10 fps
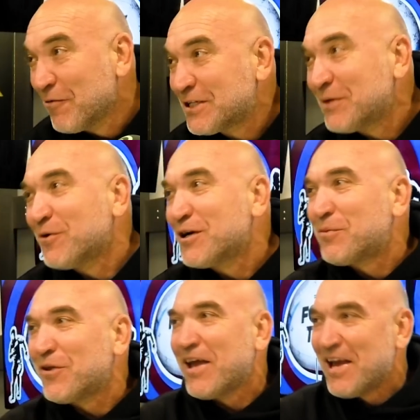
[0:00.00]
watch the boys
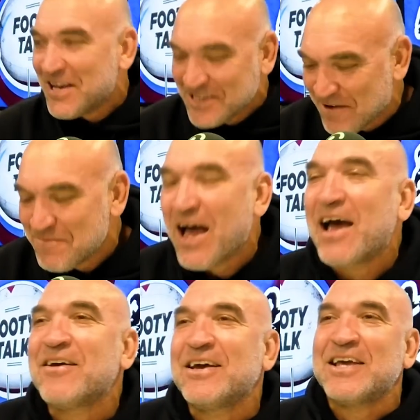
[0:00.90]
put their hands up.
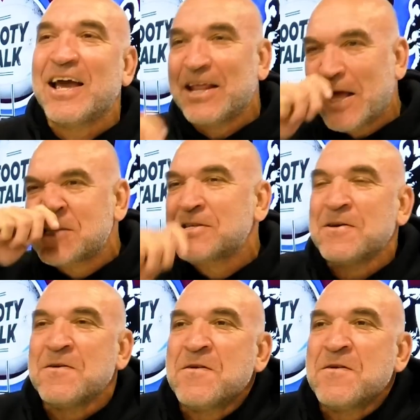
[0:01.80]
No, that's...